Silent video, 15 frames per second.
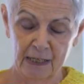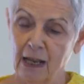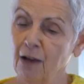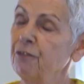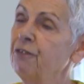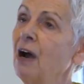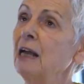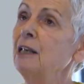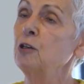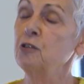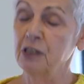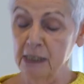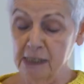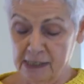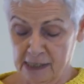Now,
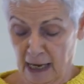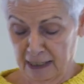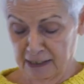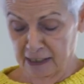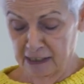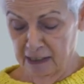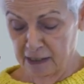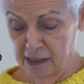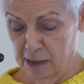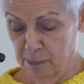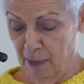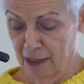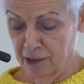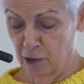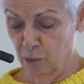Philo's insight into this
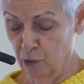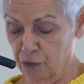matter